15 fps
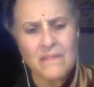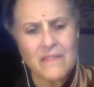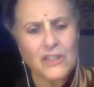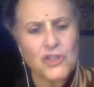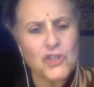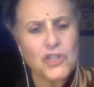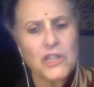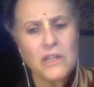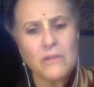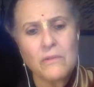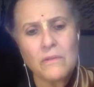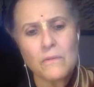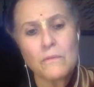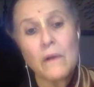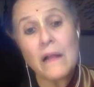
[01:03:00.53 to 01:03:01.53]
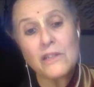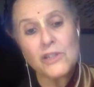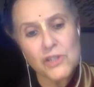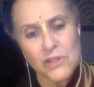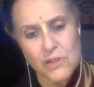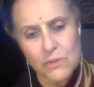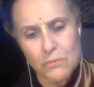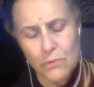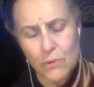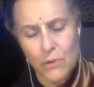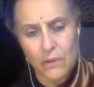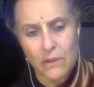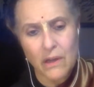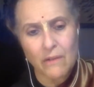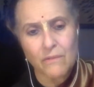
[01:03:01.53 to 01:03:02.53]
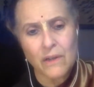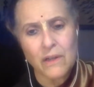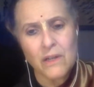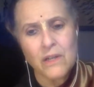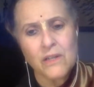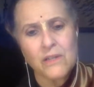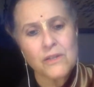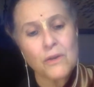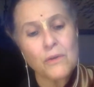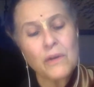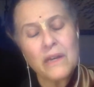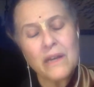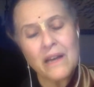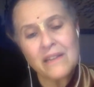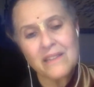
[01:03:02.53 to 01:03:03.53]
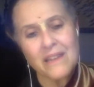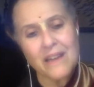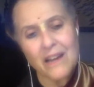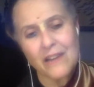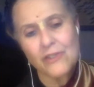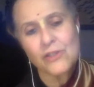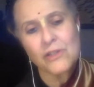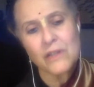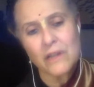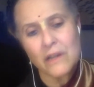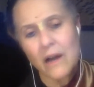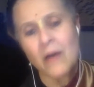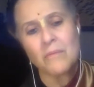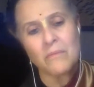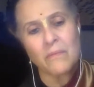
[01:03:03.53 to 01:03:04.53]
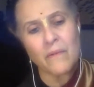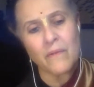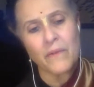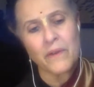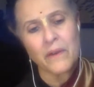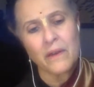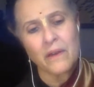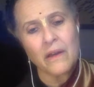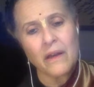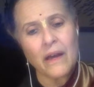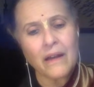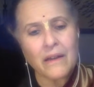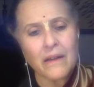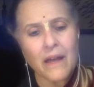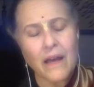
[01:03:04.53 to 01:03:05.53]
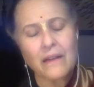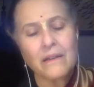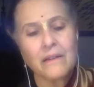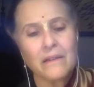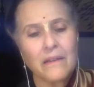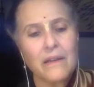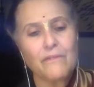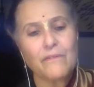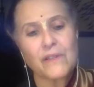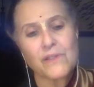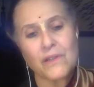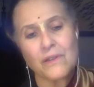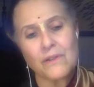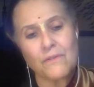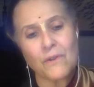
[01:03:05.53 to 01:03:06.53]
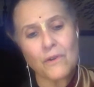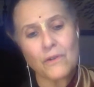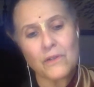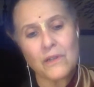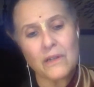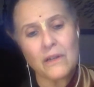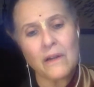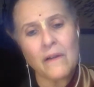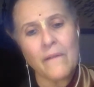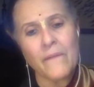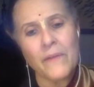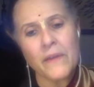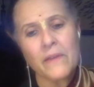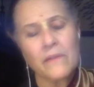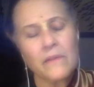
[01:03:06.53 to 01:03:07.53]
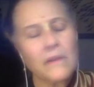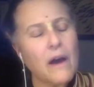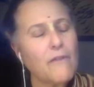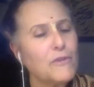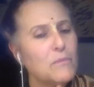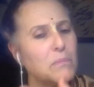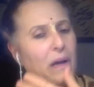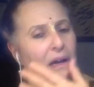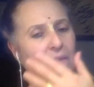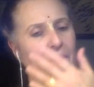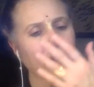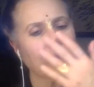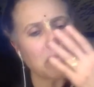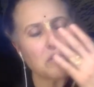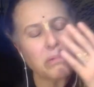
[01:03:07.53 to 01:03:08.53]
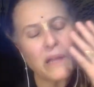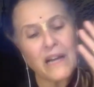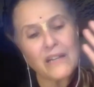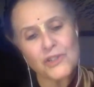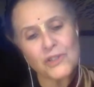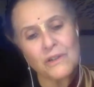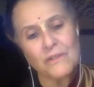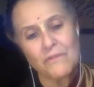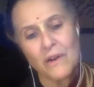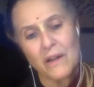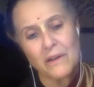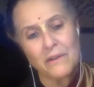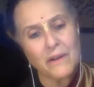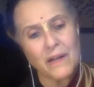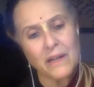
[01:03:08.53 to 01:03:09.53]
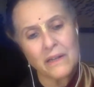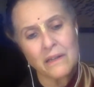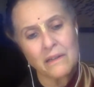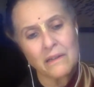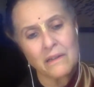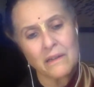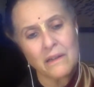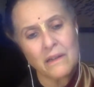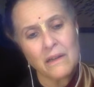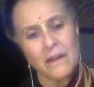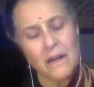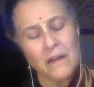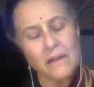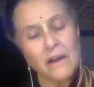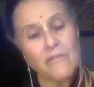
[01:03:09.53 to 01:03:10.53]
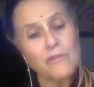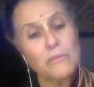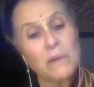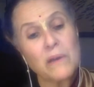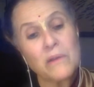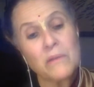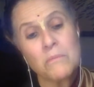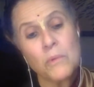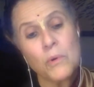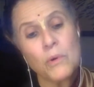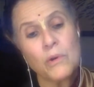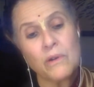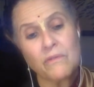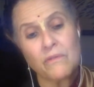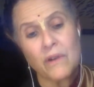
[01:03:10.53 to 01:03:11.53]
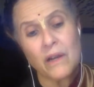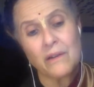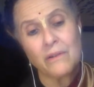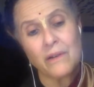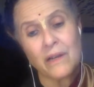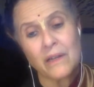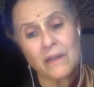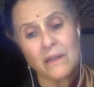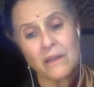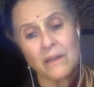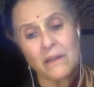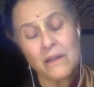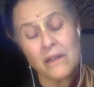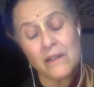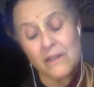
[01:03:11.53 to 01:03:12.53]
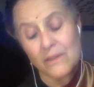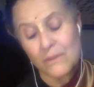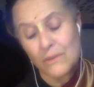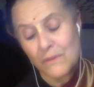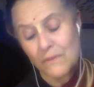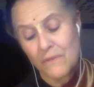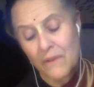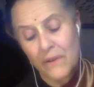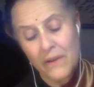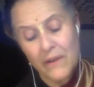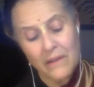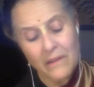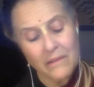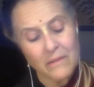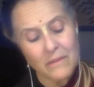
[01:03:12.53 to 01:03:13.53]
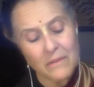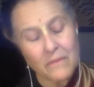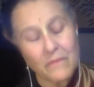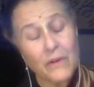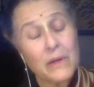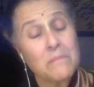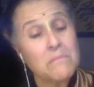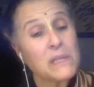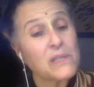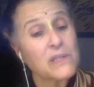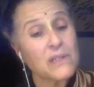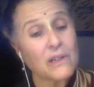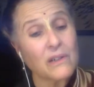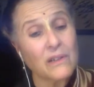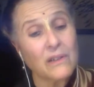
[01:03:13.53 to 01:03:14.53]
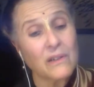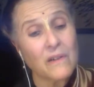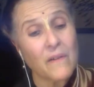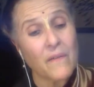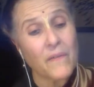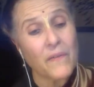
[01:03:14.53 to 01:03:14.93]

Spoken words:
that she relishes through her love? So he has to actually come and live as a devotee, in covered by the complexion of Radharani and covered by the mood of Radharani. So it's very, very mystical